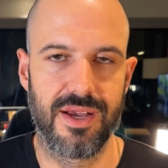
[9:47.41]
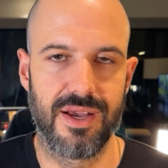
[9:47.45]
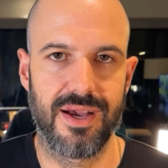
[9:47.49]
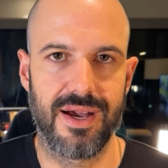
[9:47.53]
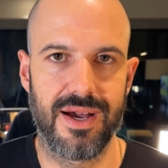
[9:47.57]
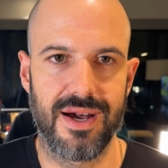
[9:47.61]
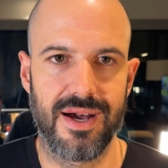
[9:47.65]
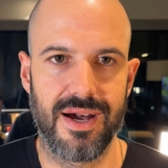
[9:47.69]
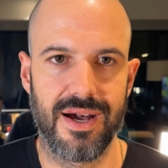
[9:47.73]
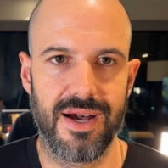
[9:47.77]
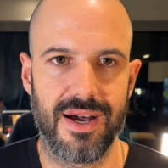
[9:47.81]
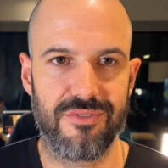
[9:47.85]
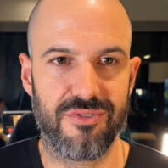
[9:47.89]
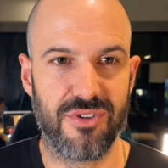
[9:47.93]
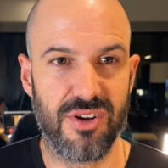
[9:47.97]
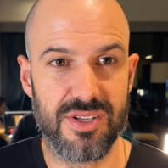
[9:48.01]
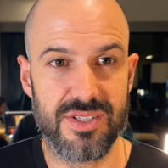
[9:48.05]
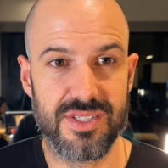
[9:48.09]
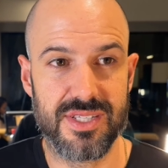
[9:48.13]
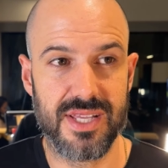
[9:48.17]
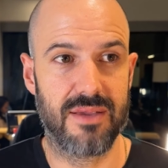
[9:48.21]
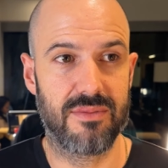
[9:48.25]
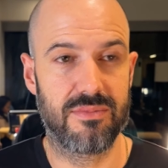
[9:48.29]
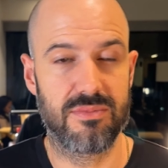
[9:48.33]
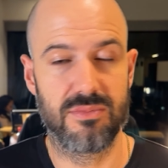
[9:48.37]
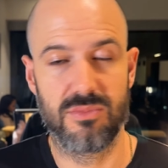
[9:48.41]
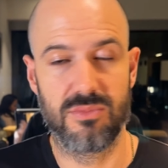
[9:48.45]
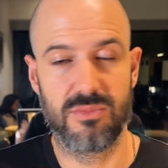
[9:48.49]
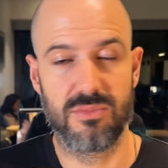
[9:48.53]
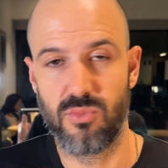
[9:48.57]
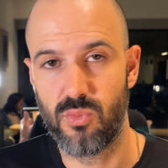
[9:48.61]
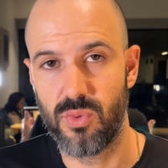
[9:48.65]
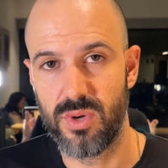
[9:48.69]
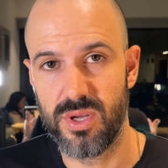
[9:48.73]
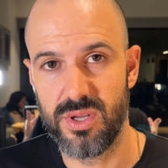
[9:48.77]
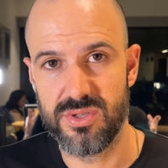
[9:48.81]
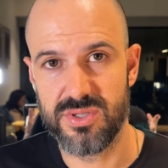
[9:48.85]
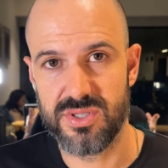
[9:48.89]
I've got to say,
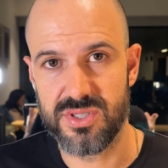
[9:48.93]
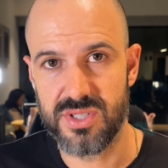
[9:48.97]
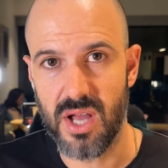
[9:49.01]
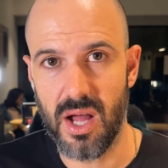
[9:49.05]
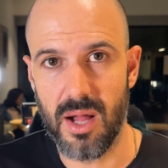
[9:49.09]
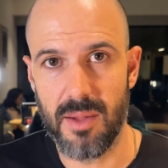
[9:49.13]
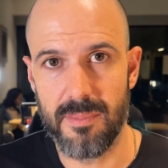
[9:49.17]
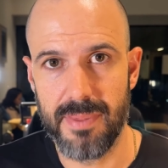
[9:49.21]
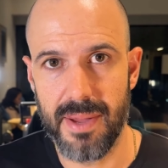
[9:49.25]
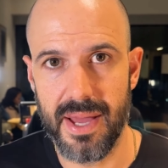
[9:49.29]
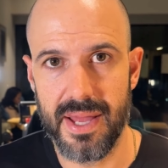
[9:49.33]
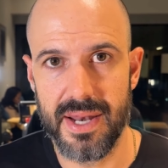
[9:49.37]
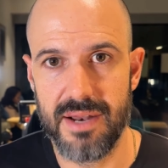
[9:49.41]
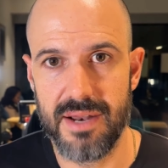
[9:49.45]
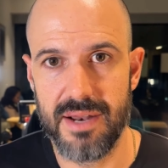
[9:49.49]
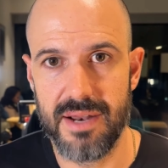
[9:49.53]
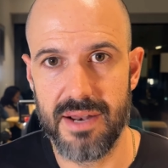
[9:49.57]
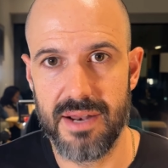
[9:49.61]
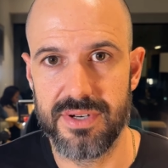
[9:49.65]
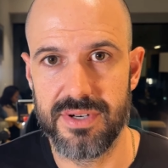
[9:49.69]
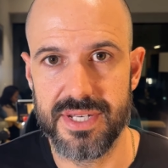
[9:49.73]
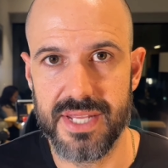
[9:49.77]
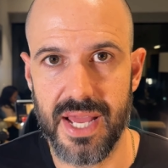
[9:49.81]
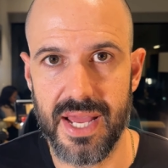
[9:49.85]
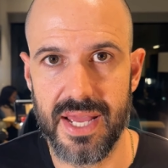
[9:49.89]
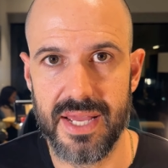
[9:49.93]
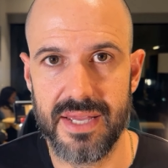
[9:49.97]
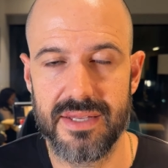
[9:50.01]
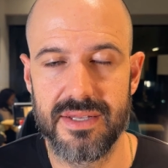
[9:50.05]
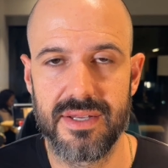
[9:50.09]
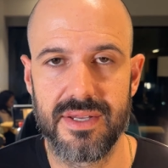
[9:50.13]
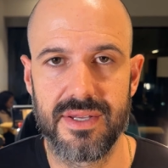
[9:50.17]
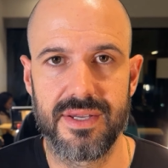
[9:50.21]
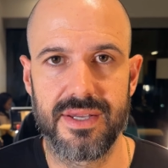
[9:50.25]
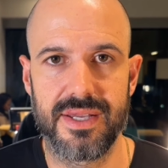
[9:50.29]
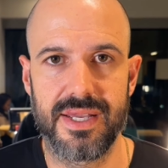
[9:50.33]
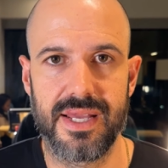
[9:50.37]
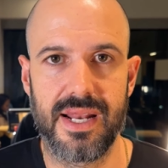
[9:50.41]
we use Dialpad every day
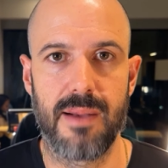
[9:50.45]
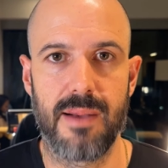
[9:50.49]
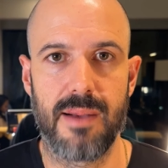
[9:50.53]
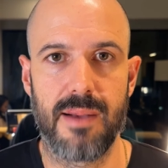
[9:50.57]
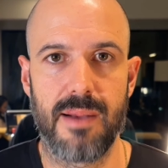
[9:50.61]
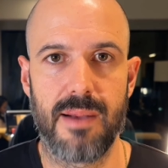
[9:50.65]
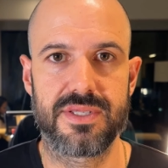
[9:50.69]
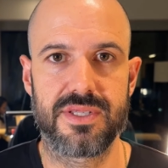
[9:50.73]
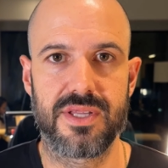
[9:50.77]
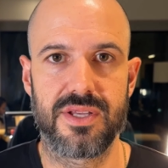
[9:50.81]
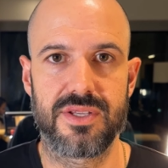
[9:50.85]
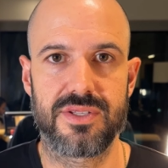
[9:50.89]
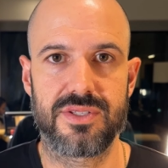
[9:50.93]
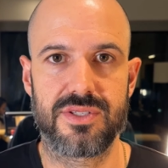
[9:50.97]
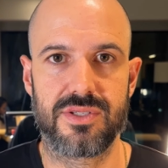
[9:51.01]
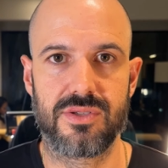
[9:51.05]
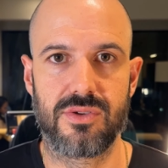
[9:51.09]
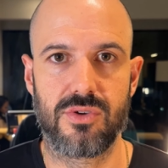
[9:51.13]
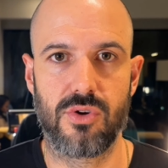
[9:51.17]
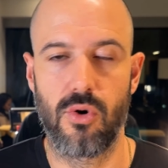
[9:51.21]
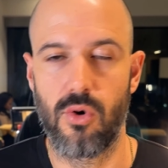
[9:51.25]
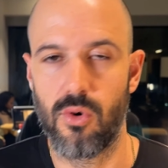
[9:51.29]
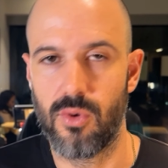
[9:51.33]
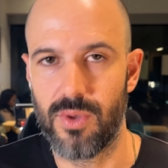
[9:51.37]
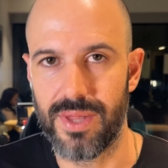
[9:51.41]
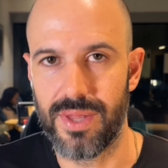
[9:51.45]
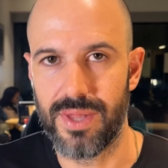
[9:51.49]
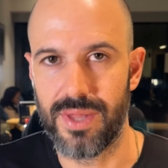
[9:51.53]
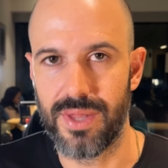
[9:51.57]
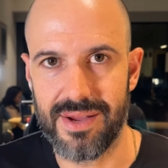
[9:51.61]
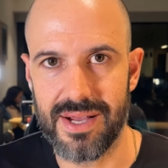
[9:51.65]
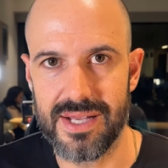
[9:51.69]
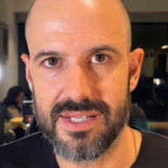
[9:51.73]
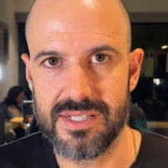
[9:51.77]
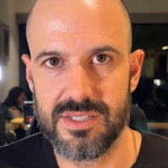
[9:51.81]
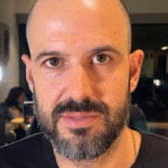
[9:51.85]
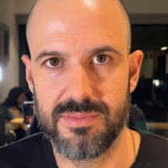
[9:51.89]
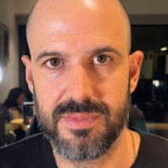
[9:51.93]
in our business, calling our
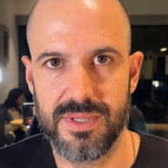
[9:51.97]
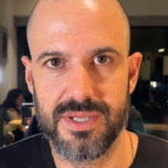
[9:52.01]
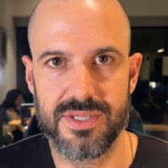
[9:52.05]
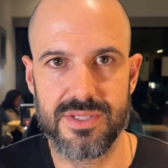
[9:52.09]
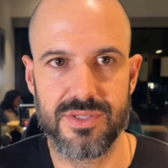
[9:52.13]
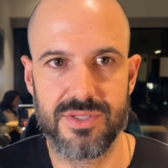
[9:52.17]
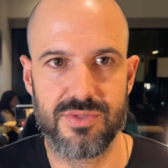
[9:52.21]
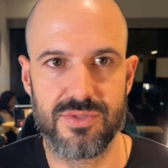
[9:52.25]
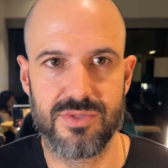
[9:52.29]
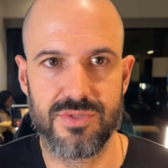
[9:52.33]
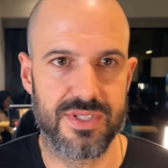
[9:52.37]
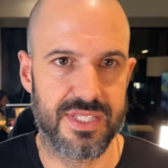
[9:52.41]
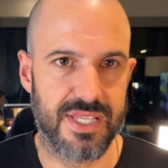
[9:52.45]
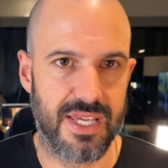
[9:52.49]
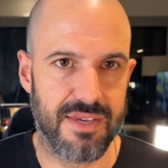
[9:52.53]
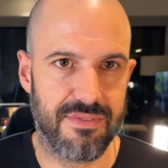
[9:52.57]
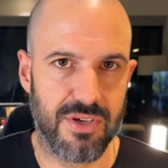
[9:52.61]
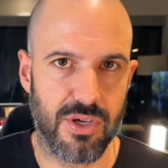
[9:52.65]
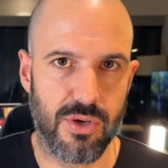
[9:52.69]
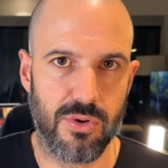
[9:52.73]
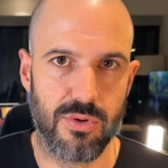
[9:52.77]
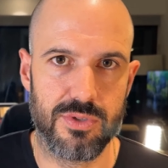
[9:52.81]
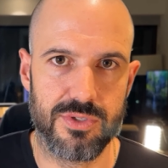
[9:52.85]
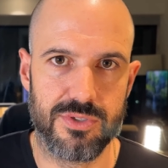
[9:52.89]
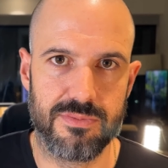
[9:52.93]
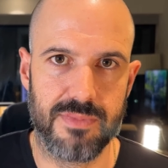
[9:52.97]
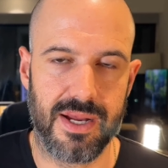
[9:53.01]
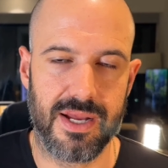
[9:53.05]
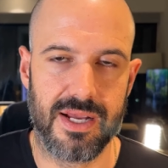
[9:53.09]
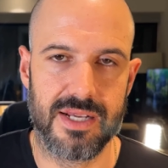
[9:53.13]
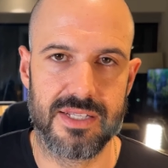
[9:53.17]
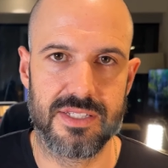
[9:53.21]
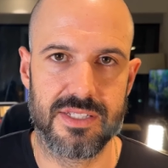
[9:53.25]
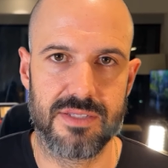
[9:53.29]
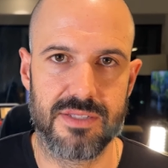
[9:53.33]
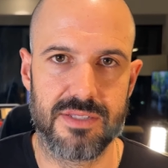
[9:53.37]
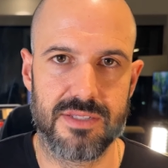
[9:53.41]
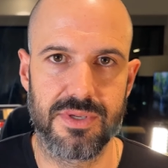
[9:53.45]
customers, receiving calls from our
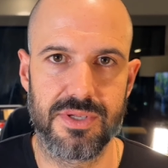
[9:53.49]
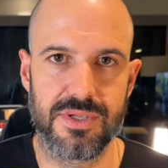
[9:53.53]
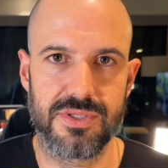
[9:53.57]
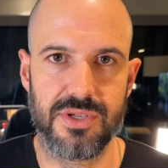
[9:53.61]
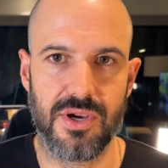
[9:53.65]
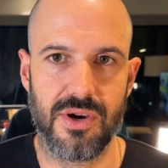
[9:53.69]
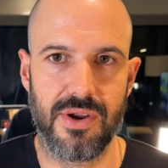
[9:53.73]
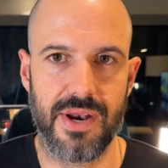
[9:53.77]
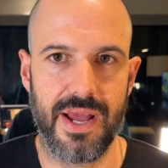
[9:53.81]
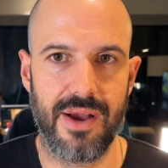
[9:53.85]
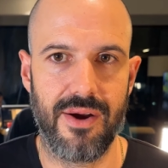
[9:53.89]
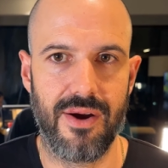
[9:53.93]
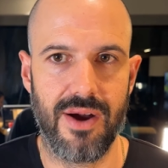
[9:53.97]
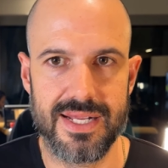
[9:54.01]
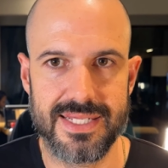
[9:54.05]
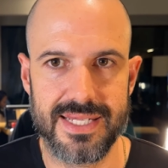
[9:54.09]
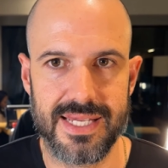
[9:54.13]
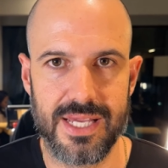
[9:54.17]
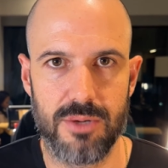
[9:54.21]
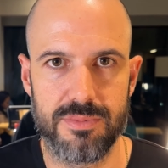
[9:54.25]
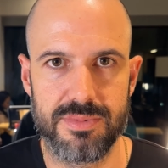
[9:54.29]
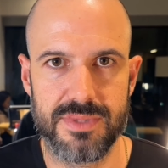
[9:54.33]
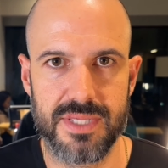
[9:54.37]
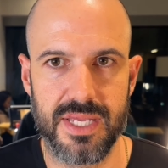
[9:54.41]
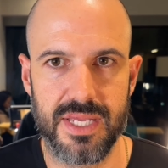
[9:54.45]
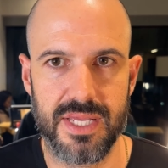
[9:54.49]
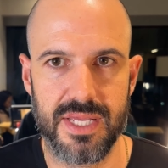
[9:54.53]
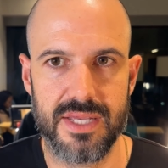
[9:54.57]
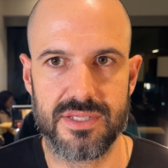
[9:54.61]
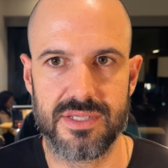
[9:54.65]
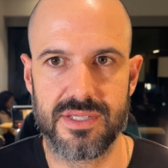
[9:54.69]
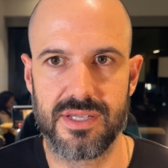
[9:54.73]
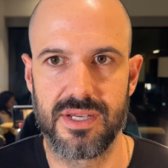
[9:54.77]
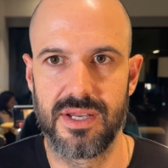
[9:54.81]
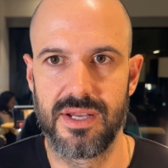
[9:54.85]
customers on our IT help desk.